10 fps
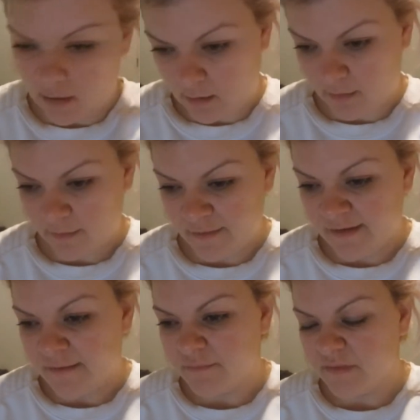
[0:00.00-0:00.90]
there.
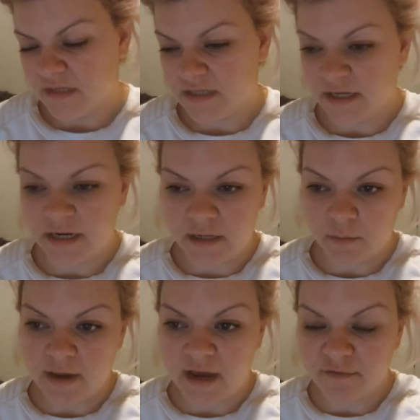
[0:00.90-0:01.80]
So then
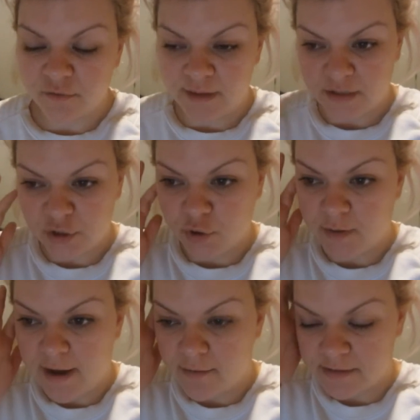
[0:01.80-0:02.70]
anyway, after about
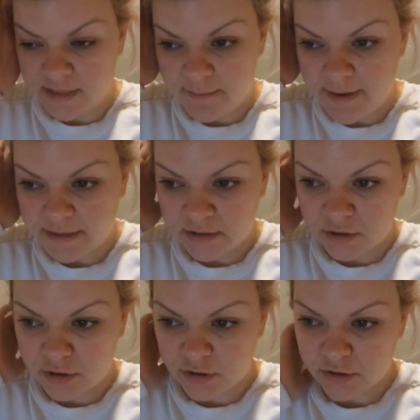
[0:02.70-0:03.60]
2 hours, I
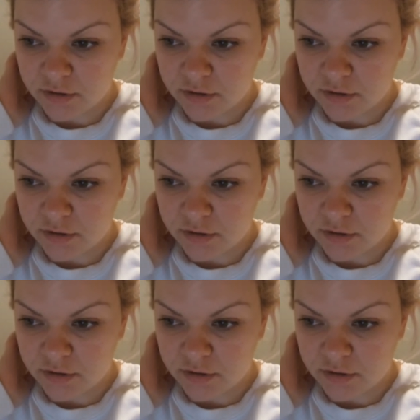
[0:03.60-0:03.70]
managed